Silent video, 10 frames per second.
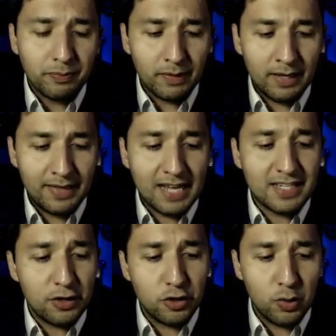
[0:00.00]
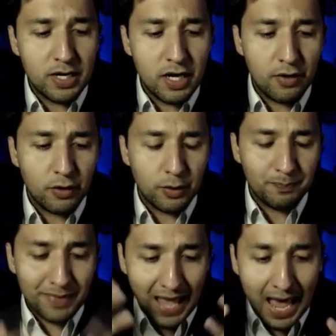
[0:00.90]
that's how you do another
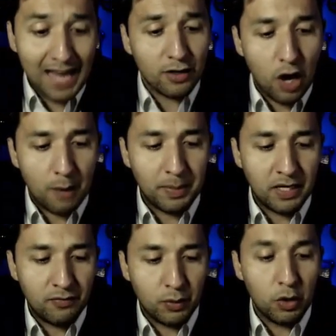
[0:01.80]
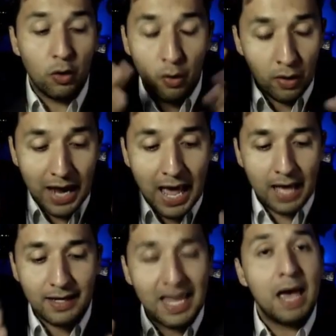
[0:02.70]
ad copy, if you will, or
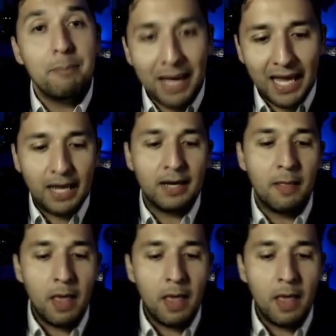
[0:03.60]
ad campaign.